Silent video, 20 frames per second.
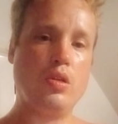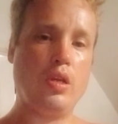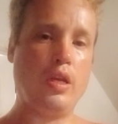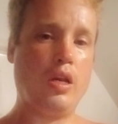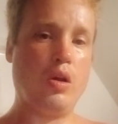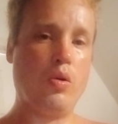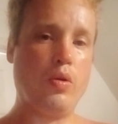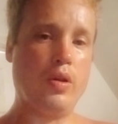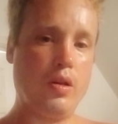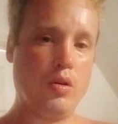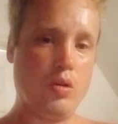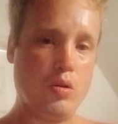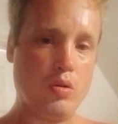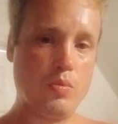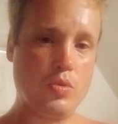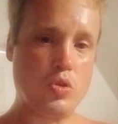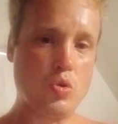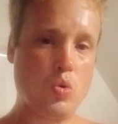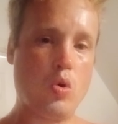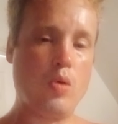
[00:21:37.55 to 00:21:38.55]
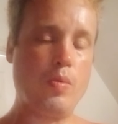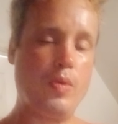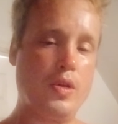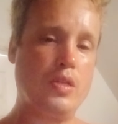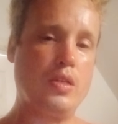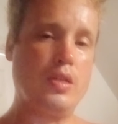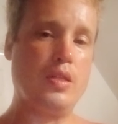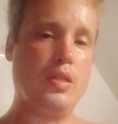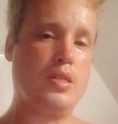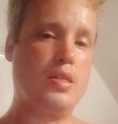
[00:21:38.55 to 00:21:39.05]
and it'll absorb
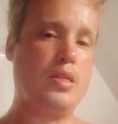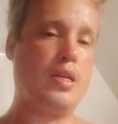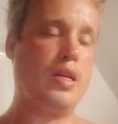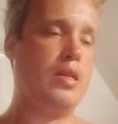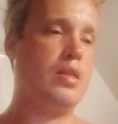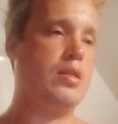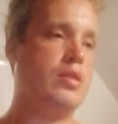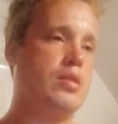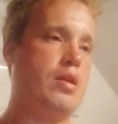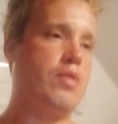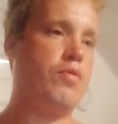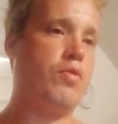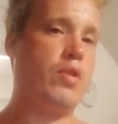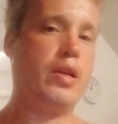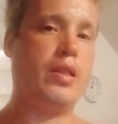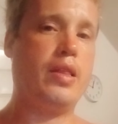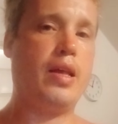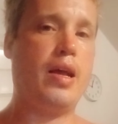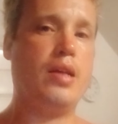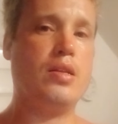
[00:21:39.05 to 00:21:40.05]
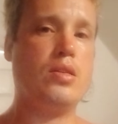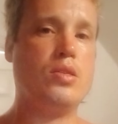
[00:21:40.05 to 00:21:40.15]
into the skin and stuff like that.